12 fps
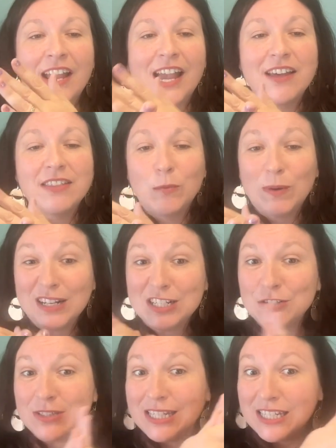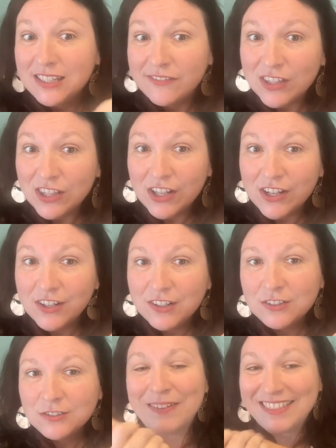And then we're going to do the even
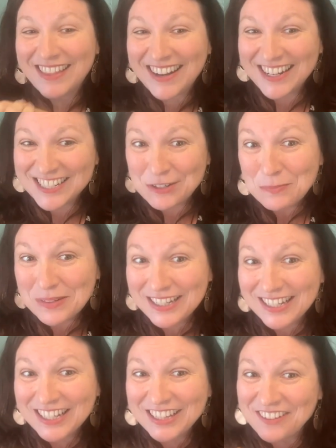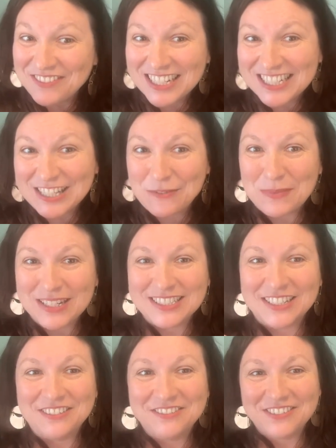though, and then I deeply love and accept
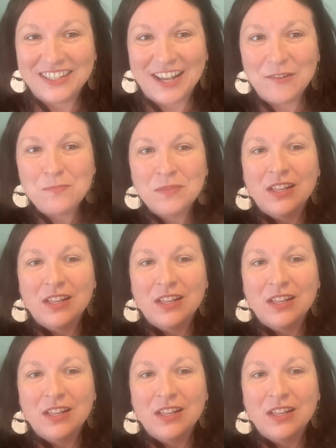myself. Okay.